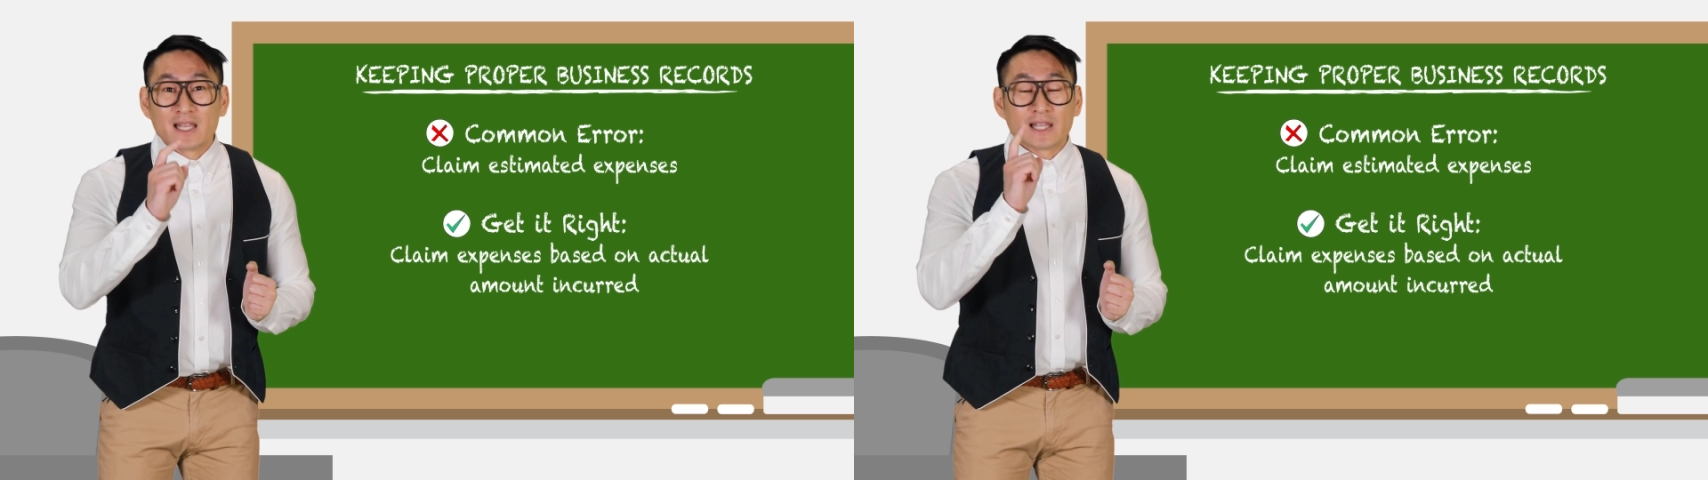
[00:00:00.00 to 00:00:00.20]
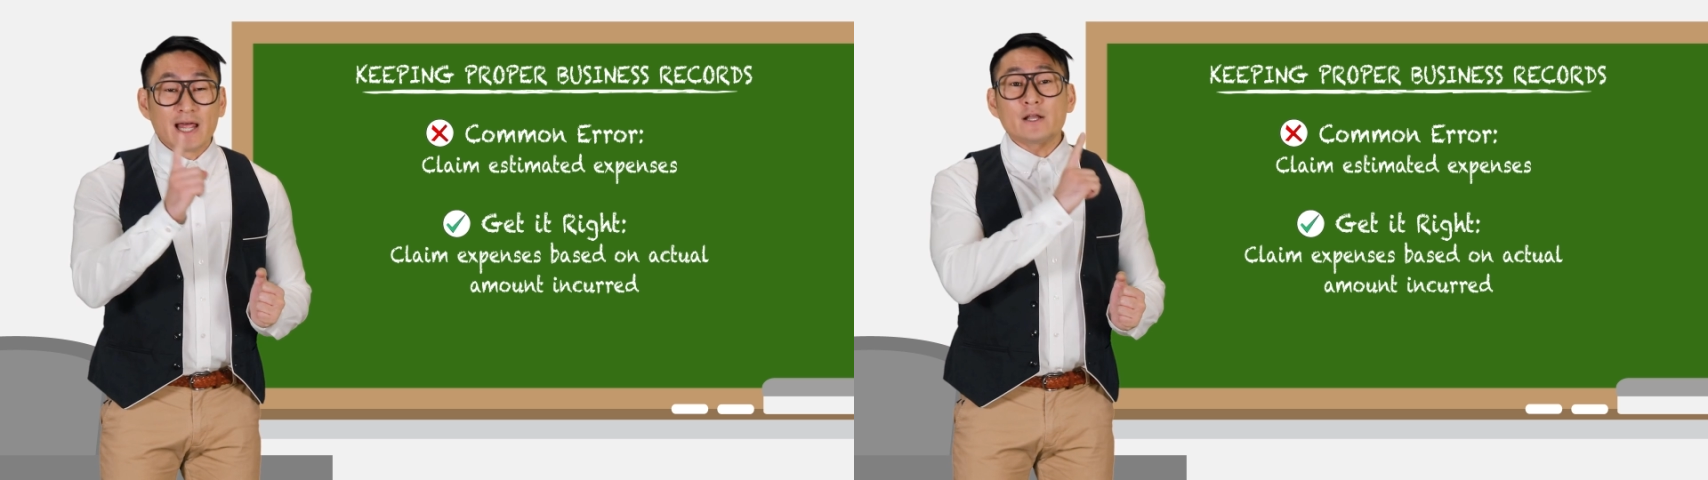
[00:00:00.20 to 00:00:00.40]

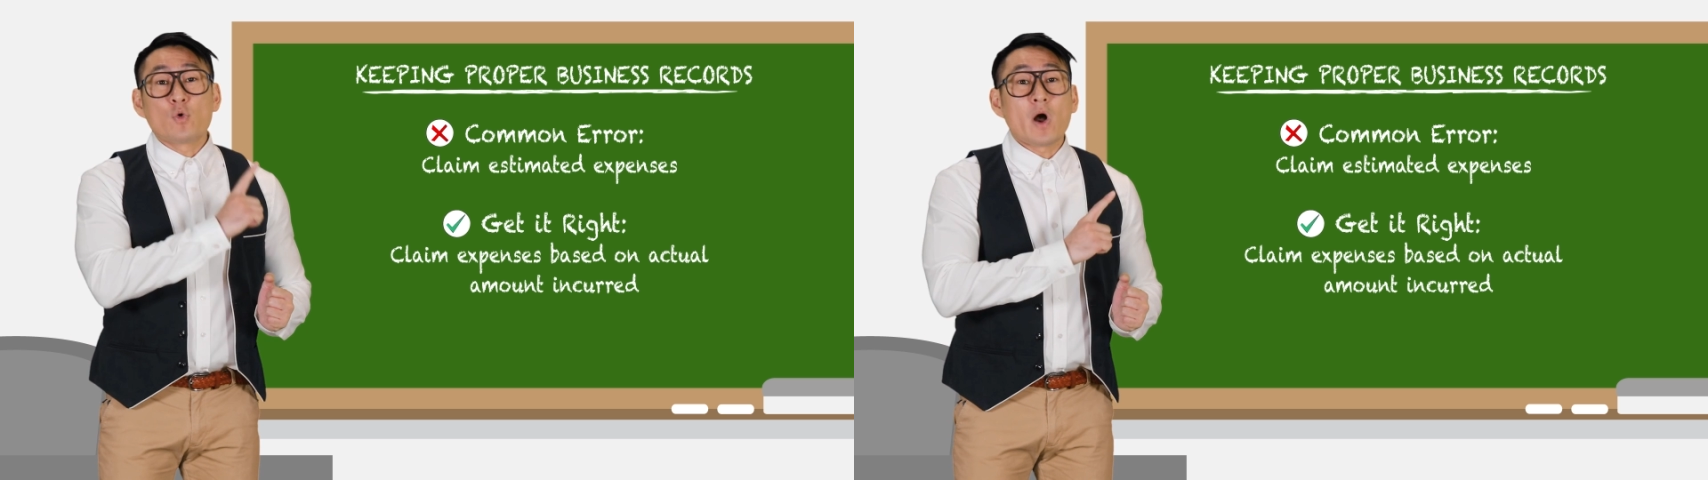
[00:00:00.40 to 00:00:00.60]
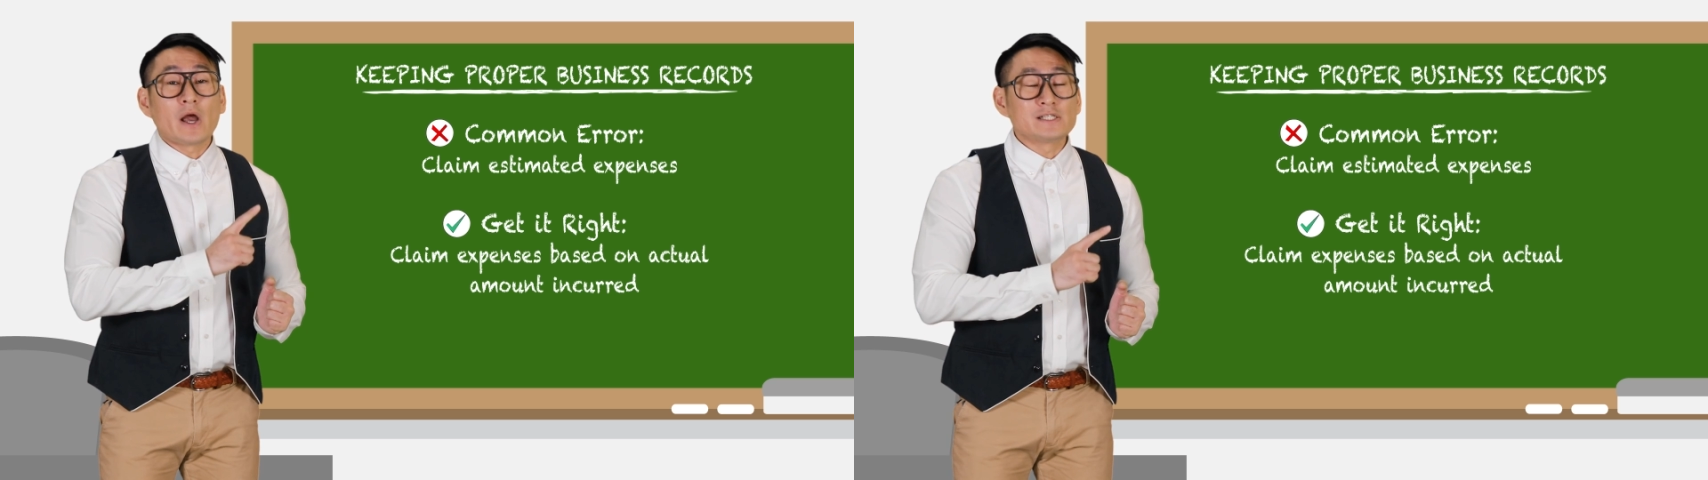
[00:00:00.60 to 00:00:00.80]

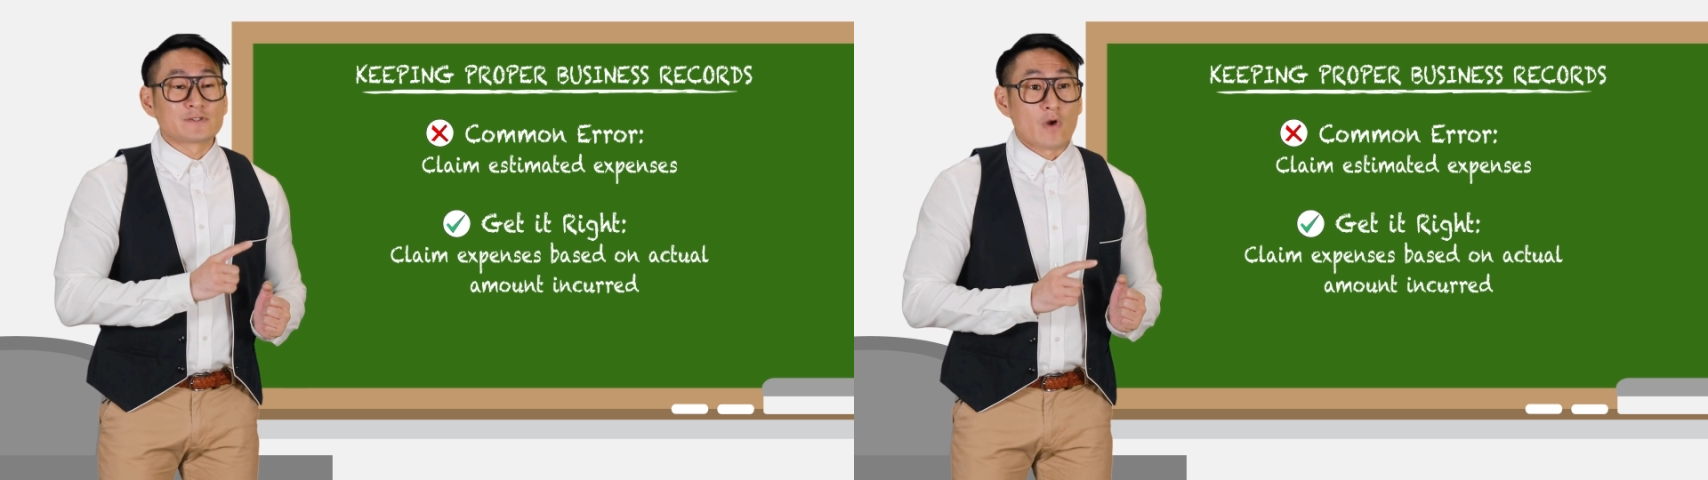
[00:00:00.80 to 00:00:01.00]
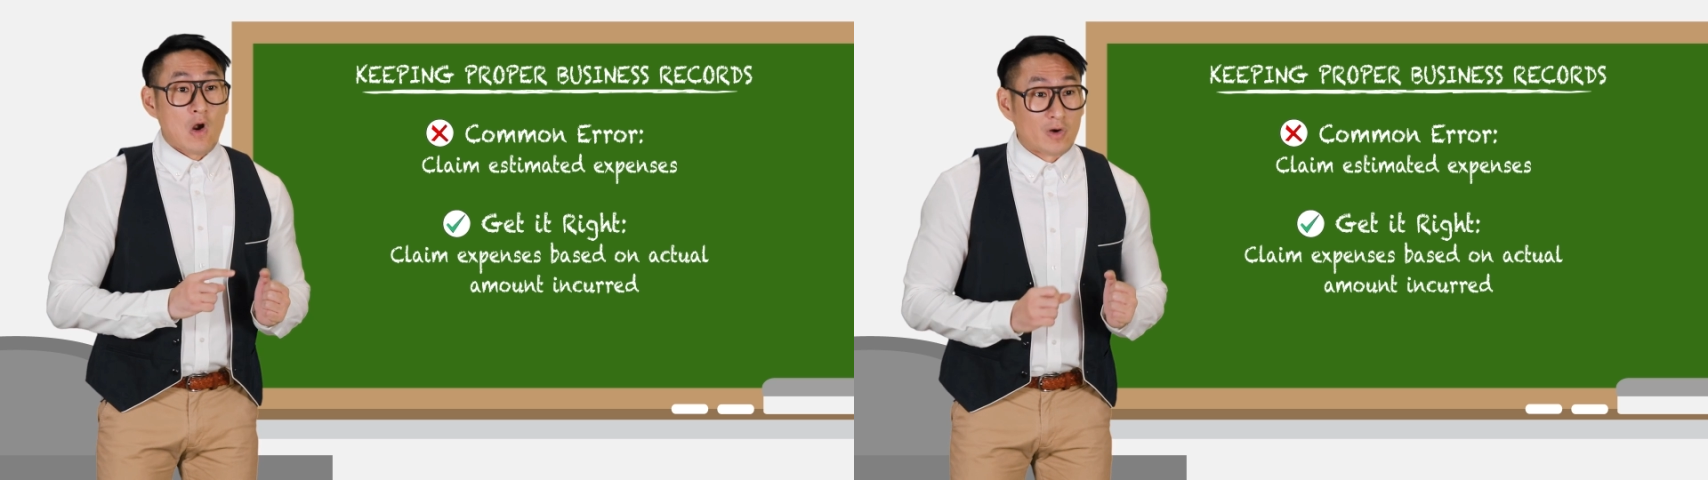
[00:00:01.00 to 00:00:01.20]

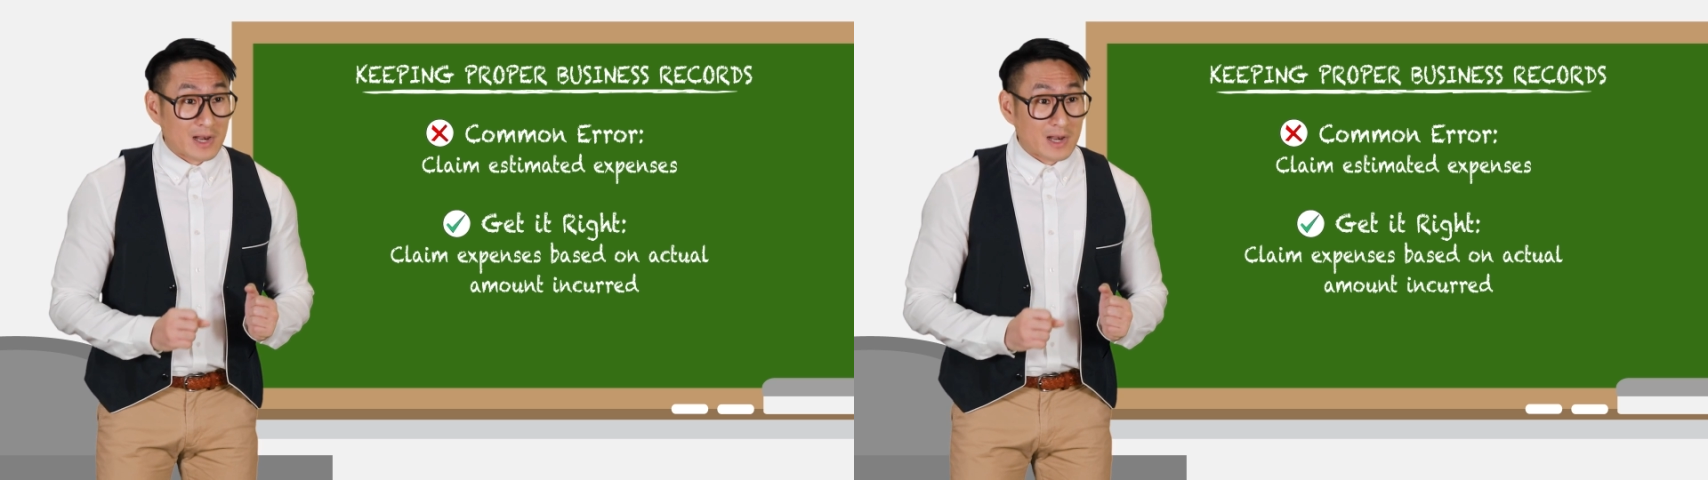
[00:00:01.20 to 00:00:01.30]
likewise for our